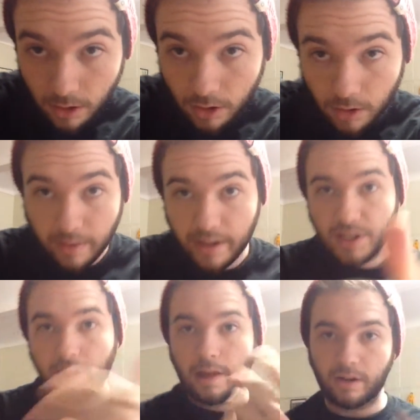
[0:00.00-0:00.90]

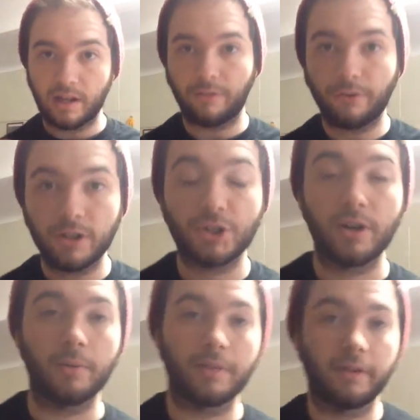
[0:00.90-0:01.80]
they are getting
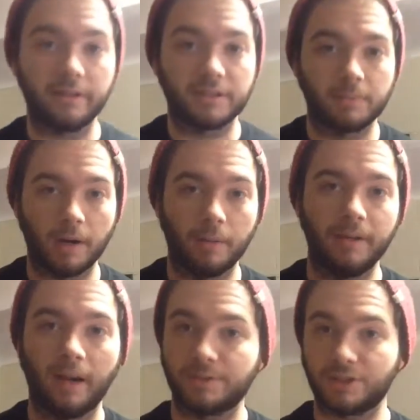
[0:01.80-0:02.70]
frustrated with their
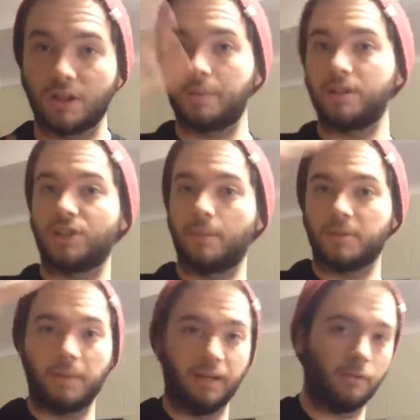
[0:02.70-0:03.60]
experiment. I'm gonna stop
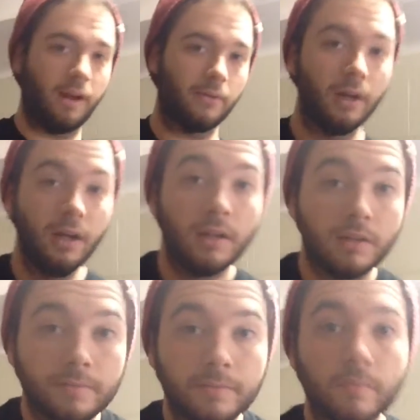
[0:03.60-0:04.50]
spinning around.
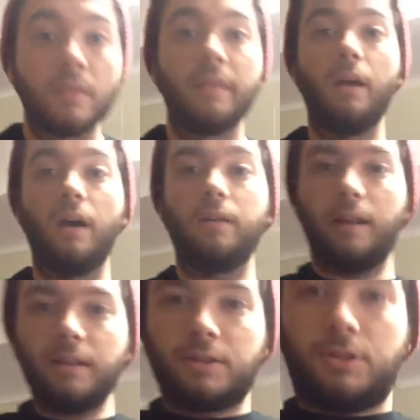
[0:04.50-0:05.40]
I like the